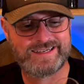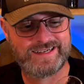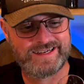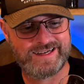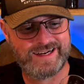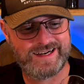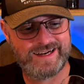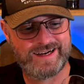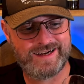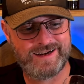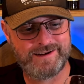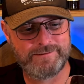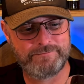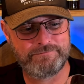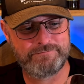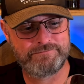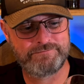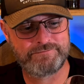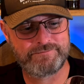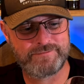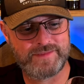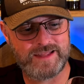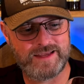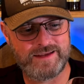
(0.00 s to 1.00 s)
Um,
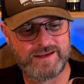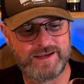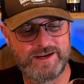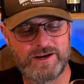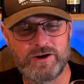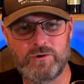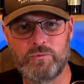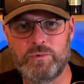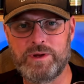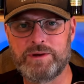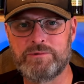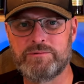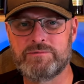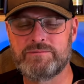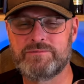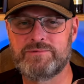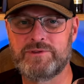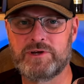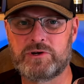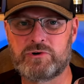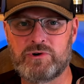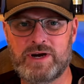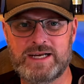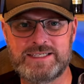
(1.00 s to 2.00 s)
you know, we
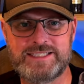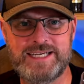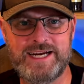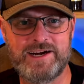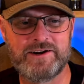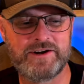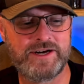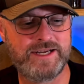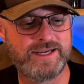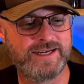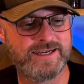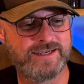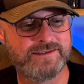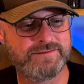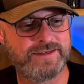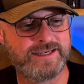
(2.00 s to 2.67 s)
the criteria